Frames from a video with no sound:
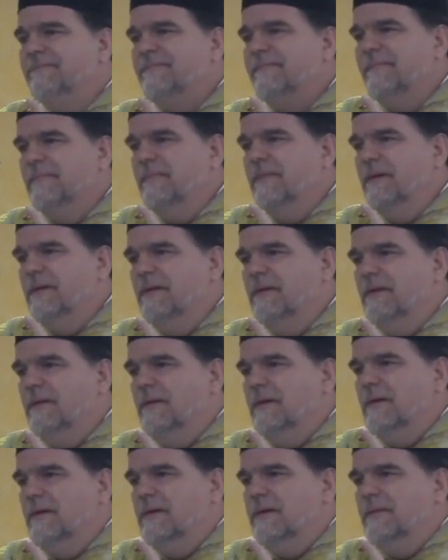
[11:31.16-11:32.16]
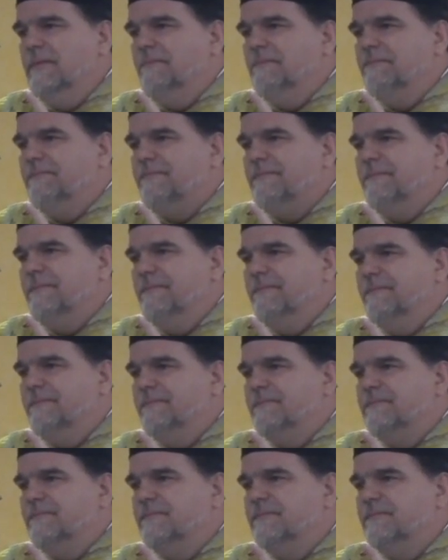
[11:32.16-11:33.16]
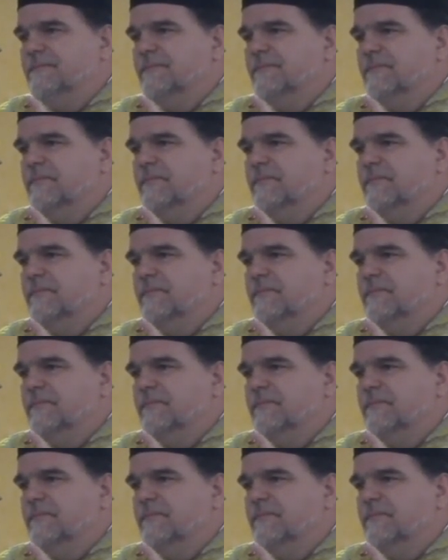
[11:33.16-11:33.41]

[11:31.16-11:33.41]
Nobody speaks.